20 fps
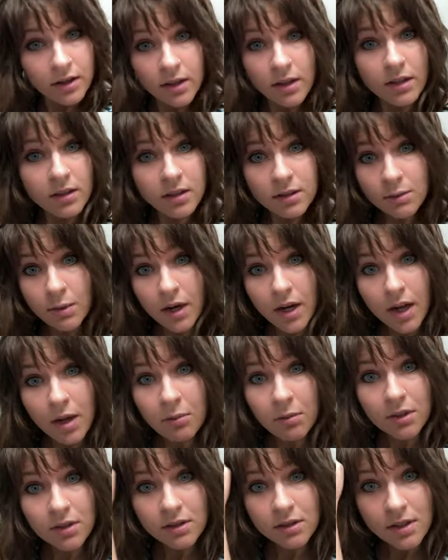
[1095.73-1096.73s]
This is what
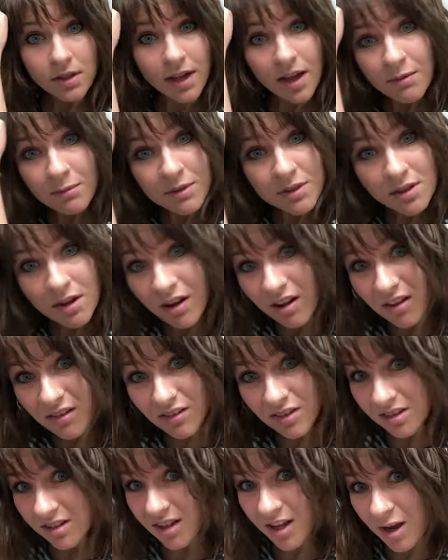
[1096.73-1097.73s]
happens. It happens to all of
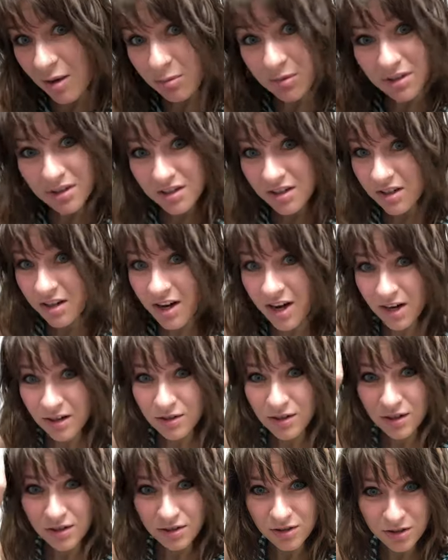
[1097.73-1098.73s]
us. It happens to your
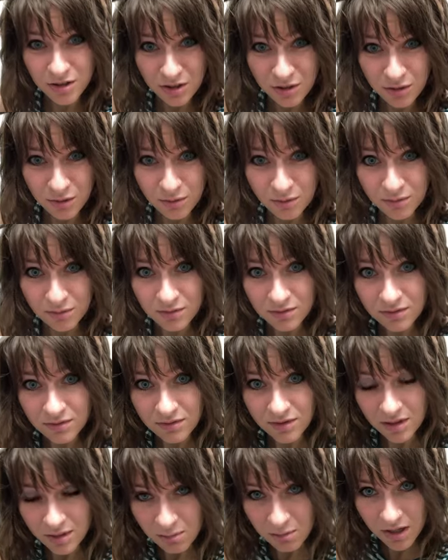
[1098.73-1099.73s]
hairdresser too.
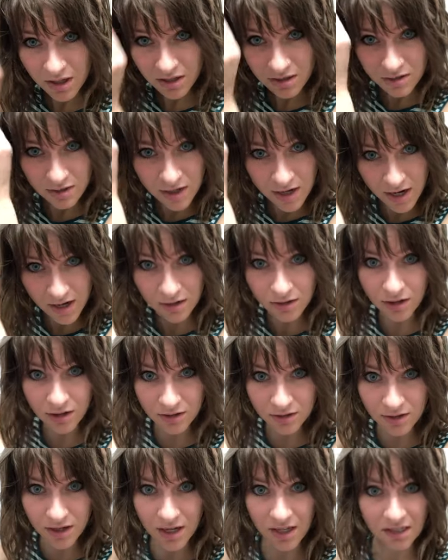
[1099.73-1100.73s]
Just because your
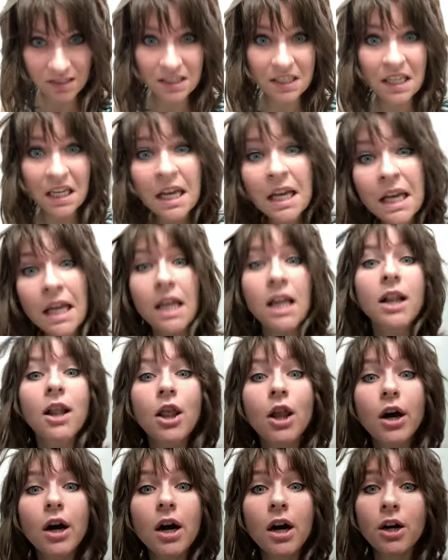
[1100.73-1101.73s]
hairdresser has
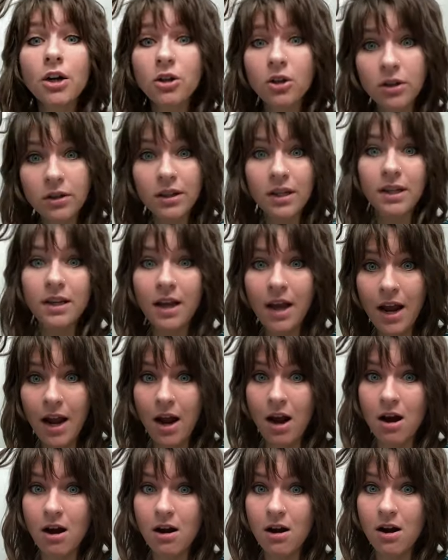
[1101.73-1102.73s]
killer looking
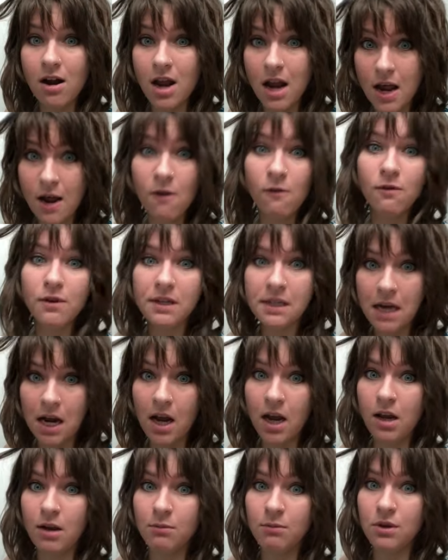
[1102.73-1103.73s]
hair every
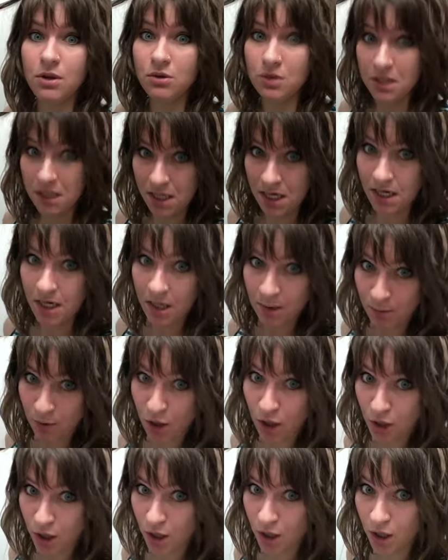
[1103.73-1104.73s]
time you see him or
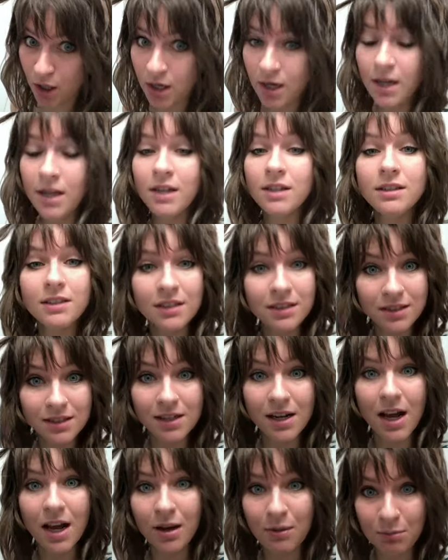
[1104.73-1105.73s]
her does
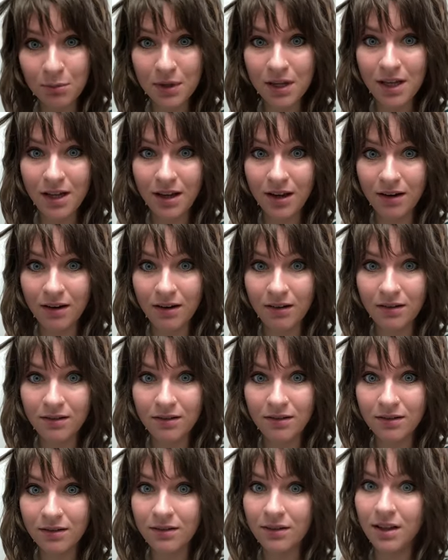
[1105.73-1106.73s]
not mean
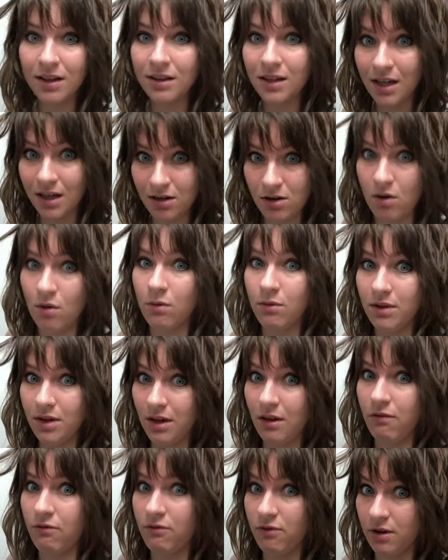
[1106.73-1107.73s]
that they don't
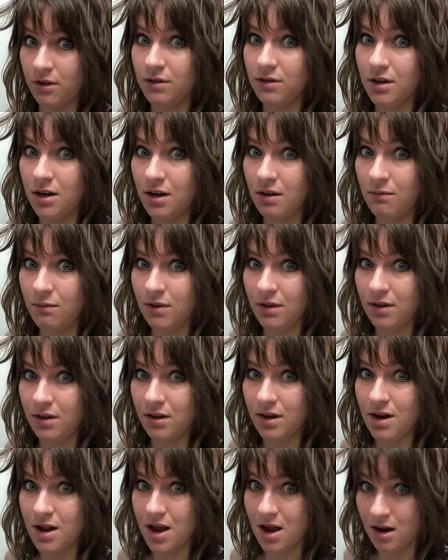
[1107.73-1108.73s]
get frustrated with
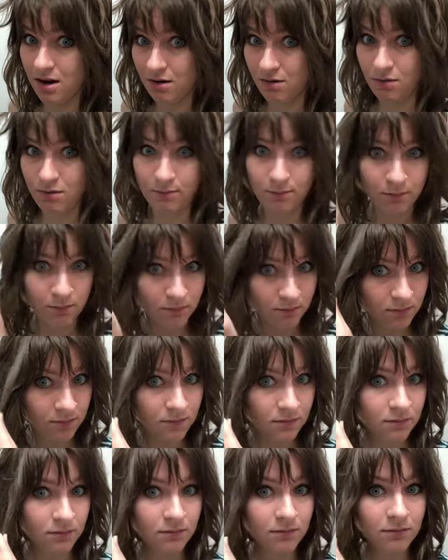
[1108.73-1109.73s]
it at home.
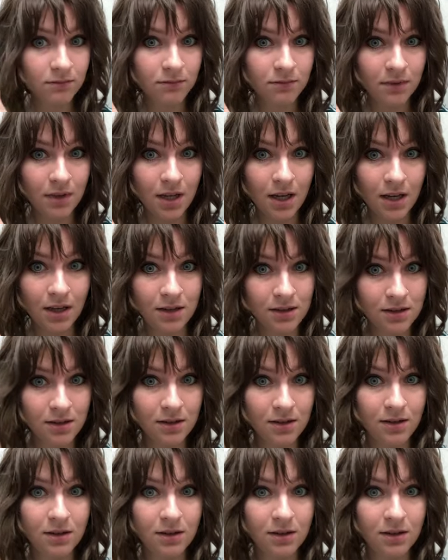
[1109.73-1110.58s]
That is a